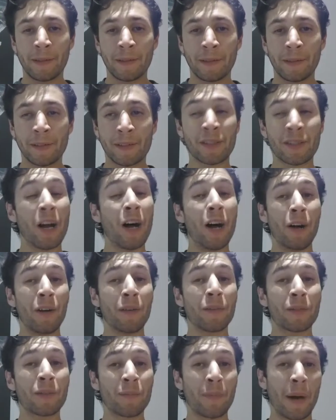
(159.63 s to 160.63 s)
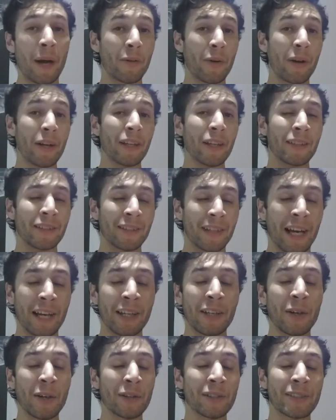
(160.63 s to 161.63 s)
solved by running. I
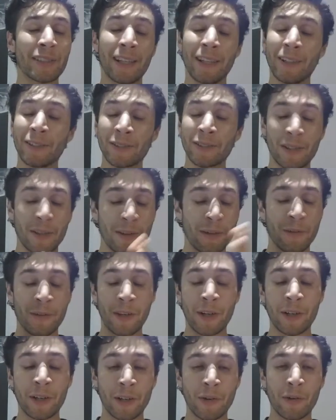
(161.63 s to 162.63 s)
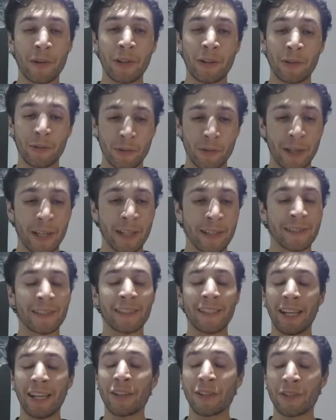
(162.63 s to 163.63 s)
know it sounds very
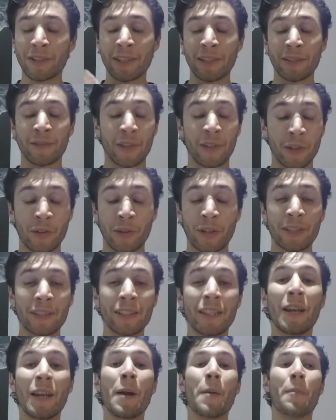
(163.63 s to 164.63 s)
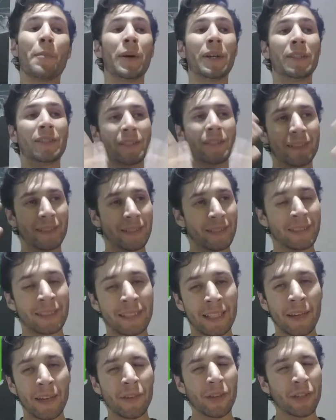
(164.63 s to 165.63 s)
crazy. But just
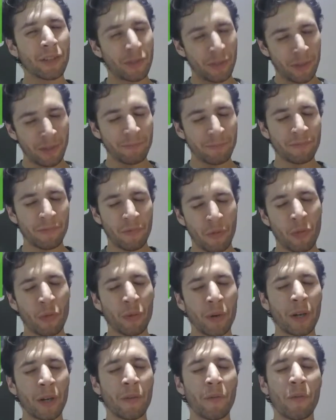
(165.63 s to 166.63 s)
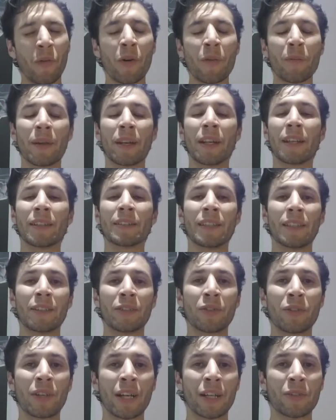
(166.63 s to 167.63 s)
give it a good 3 to 4 minutes and
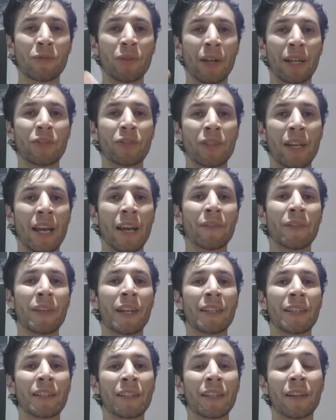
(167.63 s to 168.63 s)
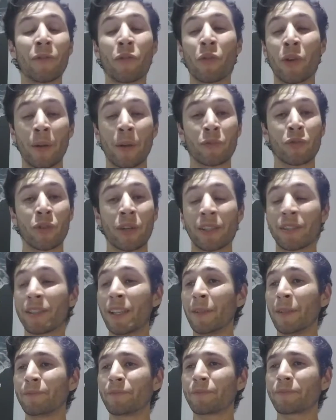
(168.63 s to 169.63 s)
you guys will actually have the idea of what I'm trying to
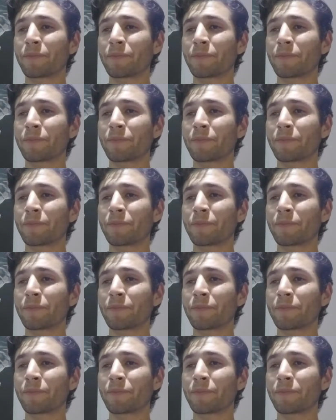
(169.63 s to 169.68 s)
say.